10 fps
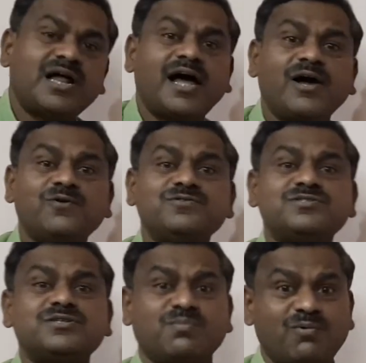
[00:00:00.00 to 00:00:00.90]

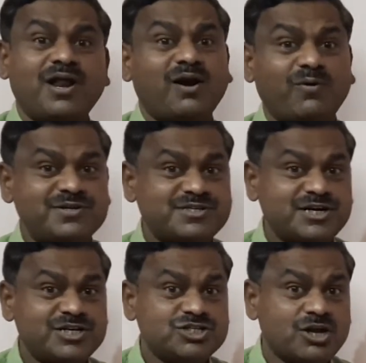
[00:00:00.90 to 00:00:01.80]
ions, molar
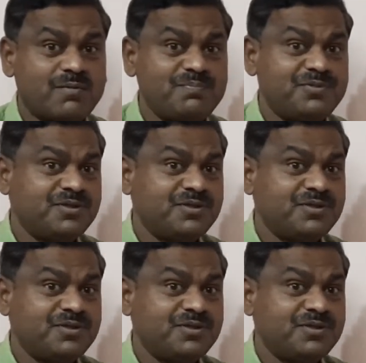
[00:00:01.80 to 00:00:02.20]
concentration of